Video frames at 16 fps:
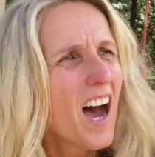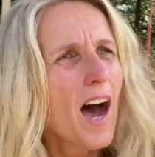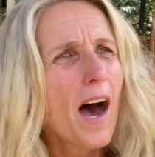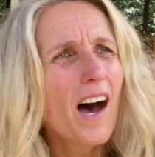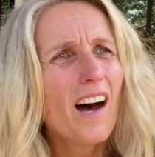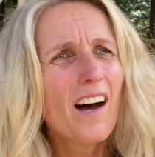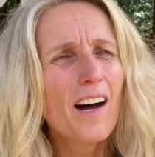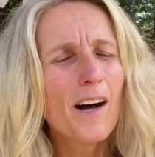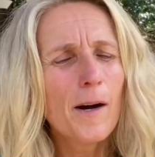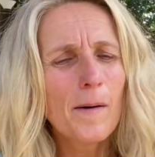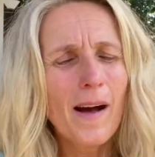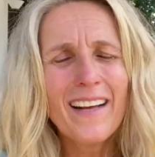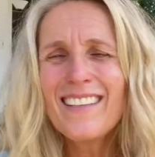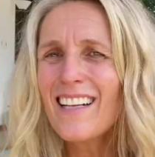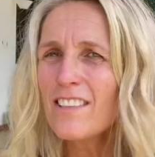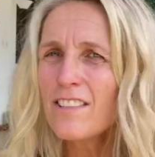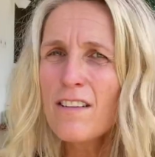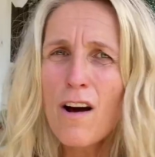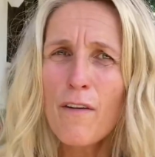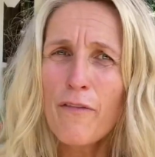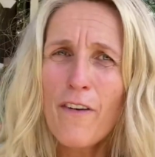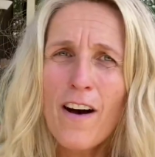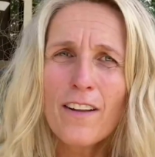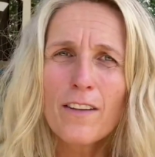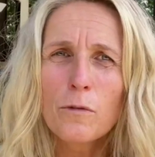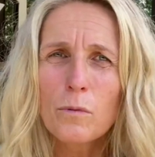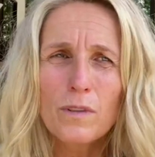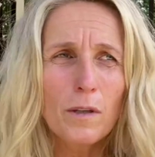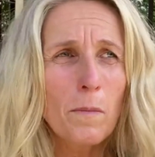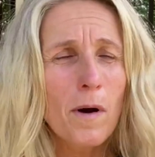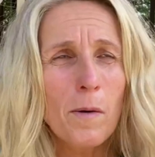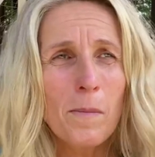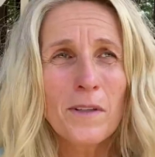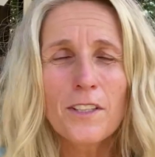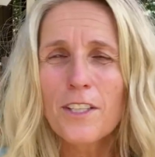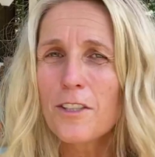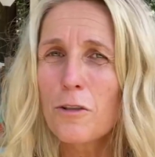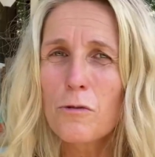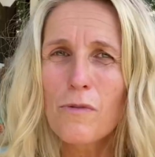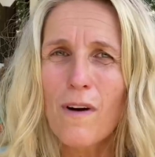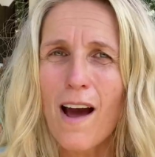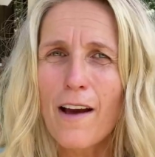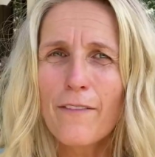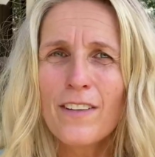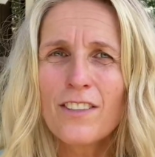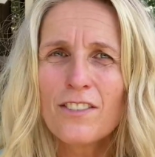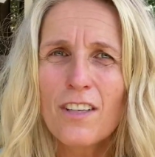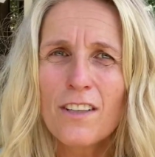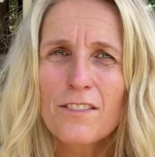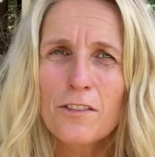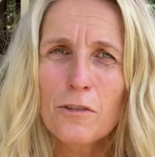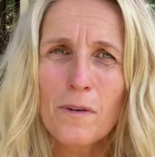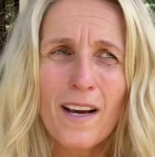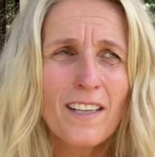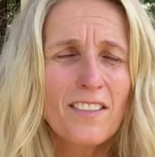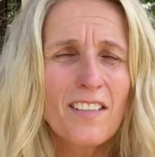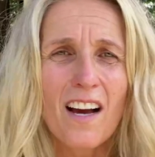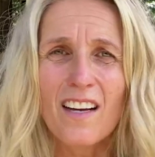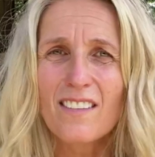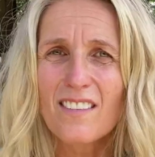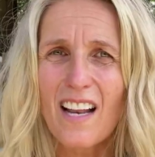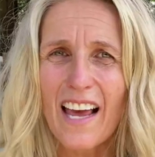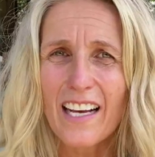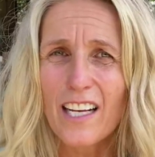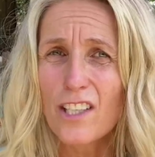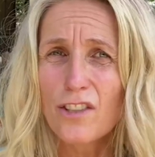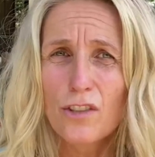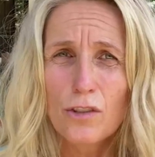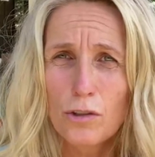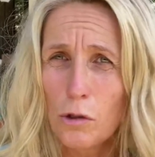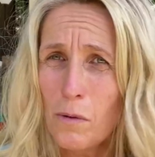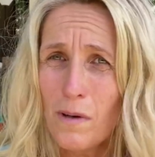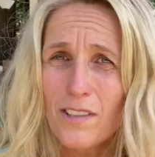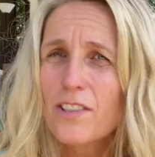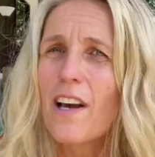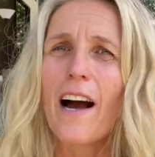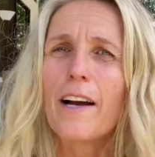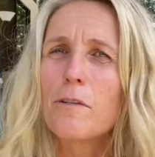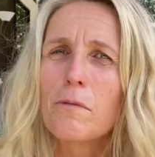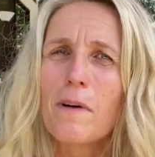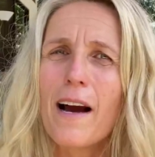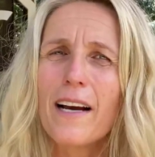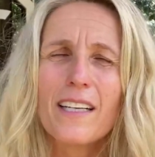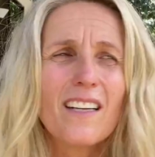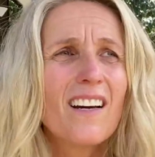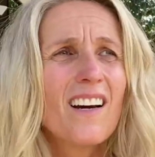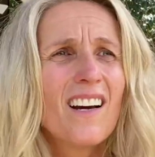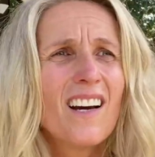And that's no fun. The moment that you drive in Santa Teresa, it's like a suicide ride.